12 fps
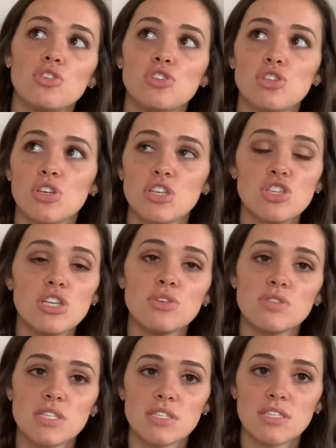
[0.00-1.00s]
because she
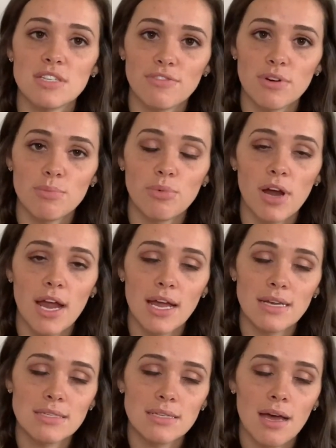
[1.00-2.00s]
uses a different
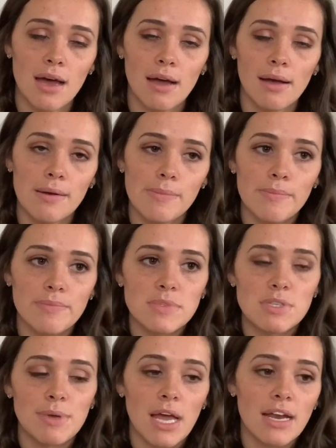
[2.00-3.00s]
brand,
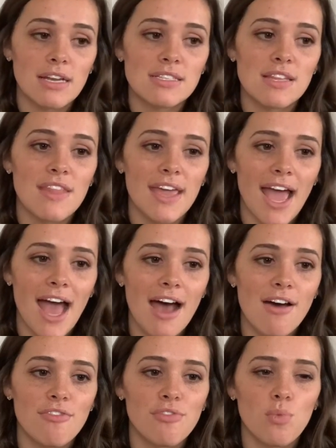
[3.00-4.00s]
to be honest, and they
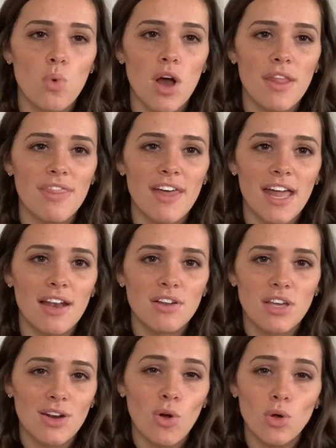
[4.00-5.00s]
have one that
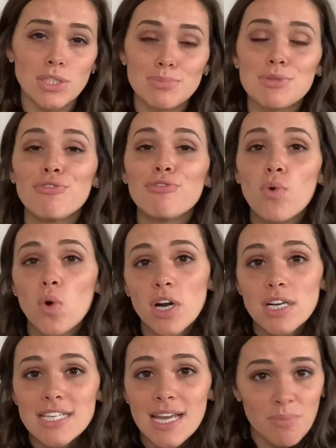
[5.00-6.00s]
can hold up to
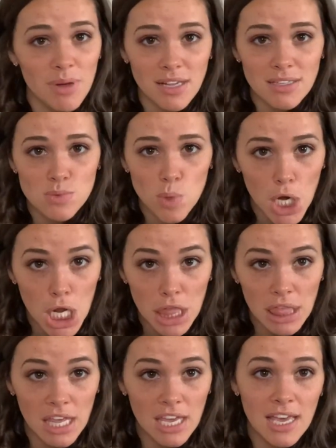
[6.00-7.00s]
4 tampons worth.
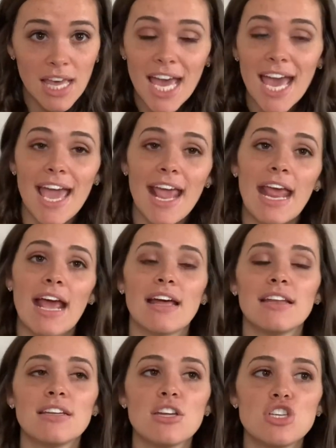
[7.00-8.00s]

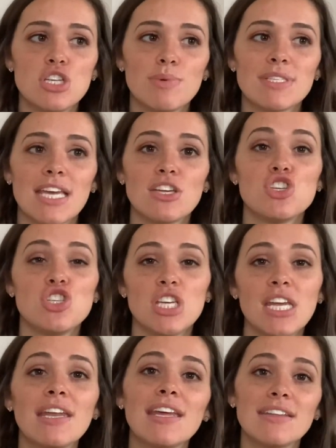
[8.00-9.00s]
And she was saying
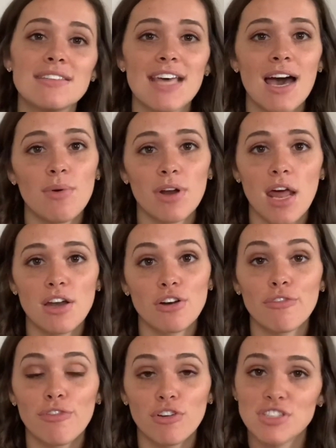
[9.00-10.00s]
she needs that one on her
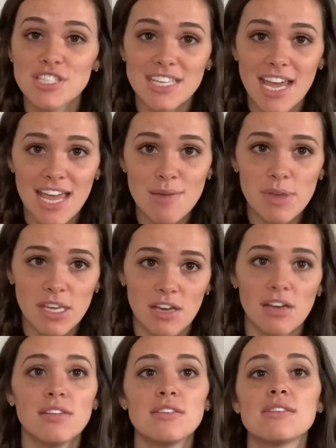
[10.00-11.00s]
first day
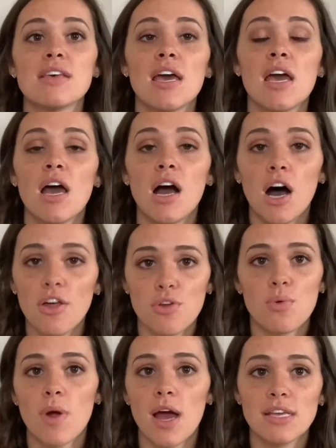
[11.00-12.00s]
because
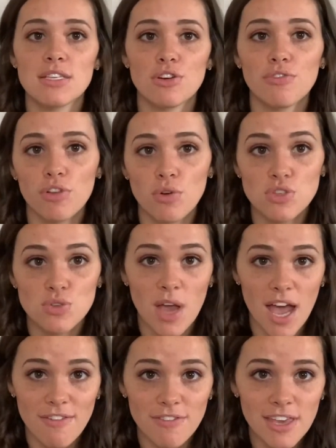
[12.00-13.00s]
otherwise her flow is too
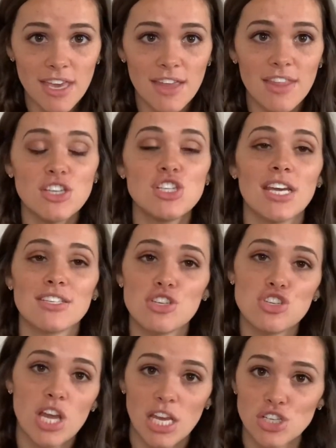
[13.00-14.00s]
heavy, and then she has to
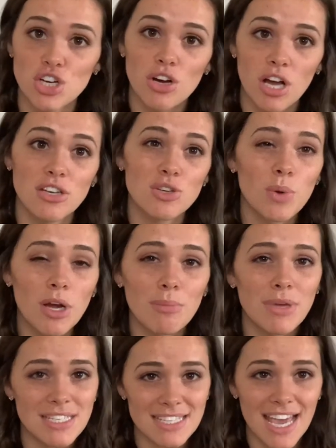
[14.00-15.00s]
change her underwear
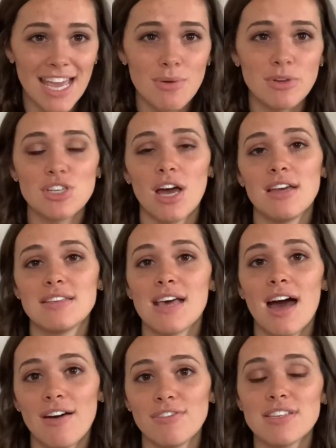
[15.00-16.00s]
midday, which is
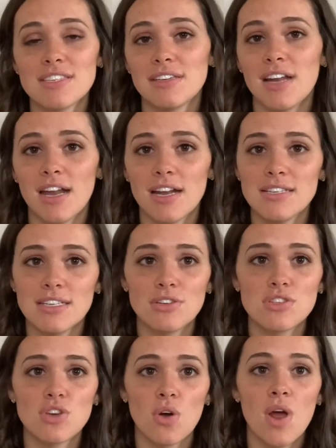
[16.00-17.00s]
obviously not ideal.
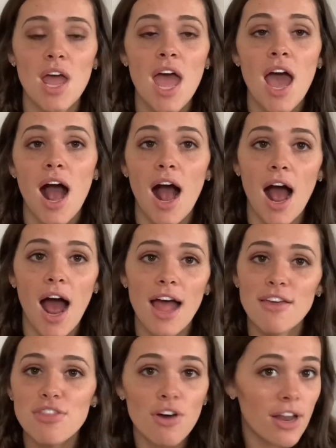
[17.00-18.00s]
So
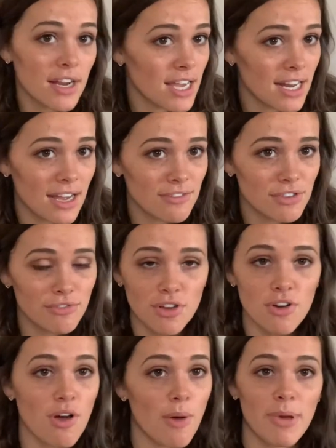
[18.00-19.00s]
I thought I had a heavy
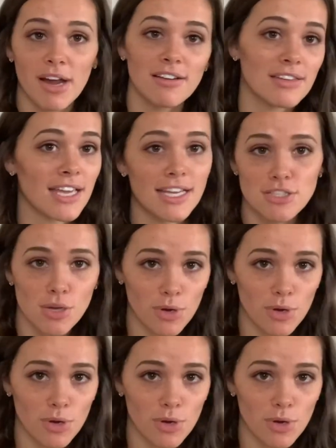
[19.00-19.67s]
flow. Apparently I don't